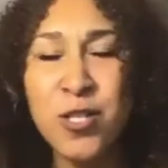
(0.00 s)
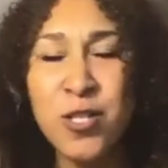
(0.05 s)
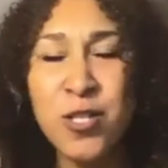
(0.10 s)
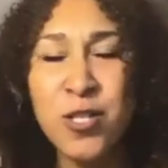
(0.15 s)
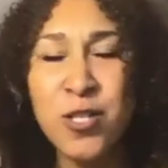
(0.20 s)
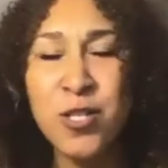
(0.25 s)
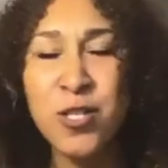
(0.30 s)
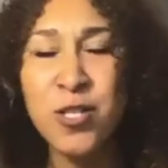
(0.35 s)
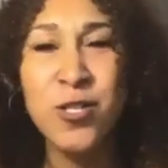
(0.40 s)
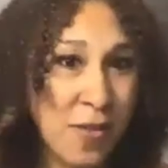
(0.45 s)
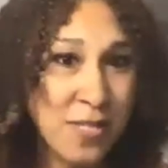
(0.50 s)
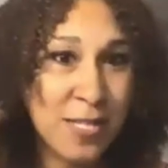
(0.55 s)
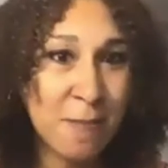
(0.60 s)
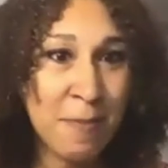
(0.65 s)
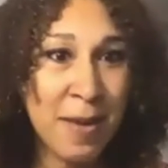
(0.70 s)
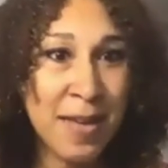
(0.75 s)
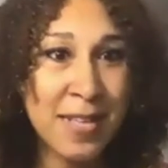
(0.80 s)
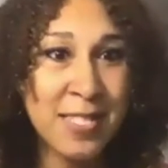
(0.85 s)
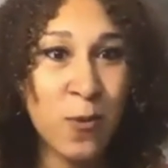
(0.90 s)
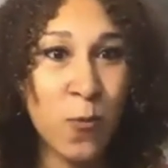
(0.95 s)
to do all
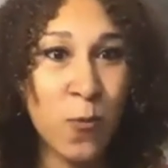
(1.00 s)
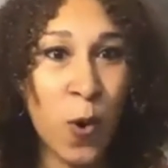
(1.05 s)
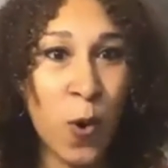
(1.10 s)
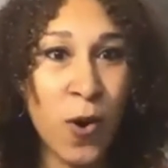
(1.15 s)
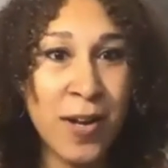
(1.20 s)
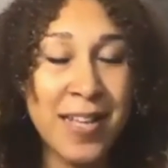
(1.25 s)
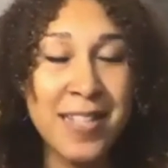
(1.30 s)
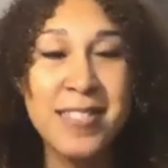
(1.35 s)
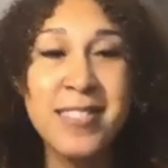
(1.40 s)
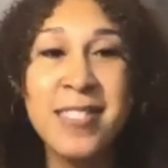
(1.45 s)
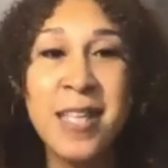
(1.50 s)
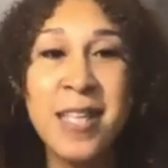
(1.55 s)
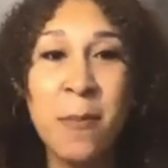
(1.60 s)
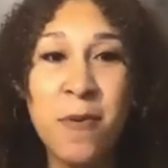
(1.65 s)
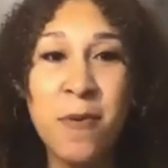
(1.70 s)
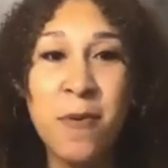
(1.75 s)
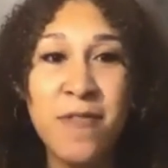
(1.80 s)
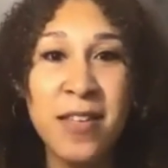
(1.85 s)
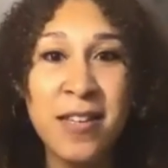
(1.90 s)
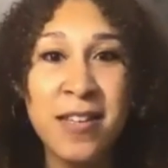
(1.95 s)
this amazing work, and
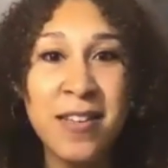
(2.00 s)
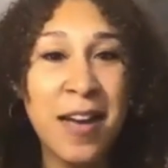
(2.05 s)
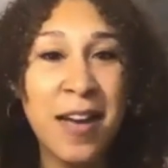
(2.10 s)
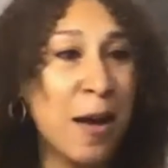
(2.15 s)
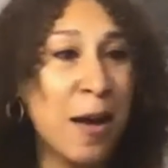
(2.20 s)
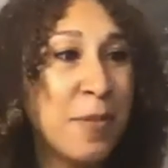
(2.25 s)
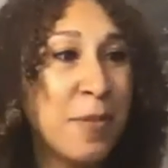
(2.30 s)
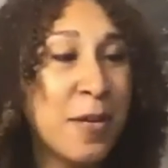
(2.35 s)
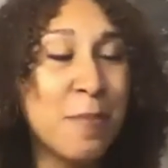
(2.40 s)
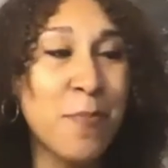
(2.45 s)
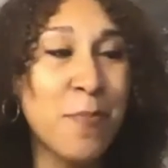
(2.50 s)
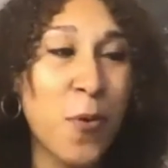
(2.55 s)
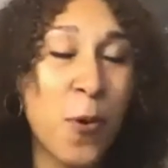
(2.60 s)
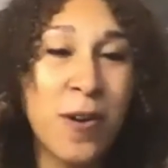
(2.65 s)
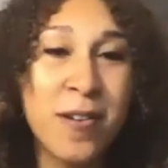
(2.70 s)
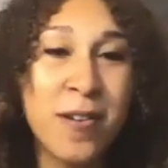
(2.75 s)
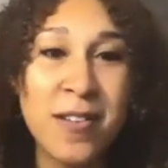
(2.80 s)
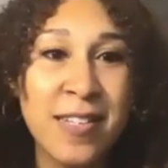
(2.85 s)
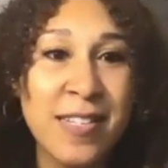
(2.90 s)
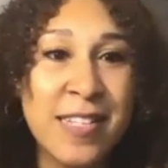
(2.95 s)
some of the um,
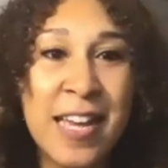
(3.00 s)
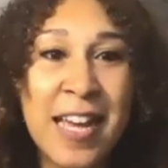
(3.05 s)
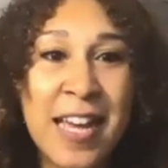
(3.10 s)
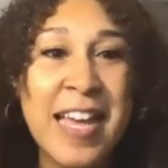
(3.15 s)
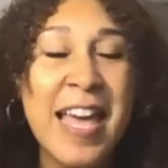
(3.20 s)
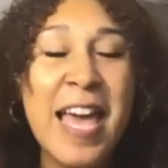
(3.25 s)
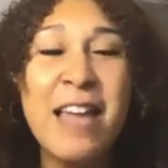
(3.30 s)
important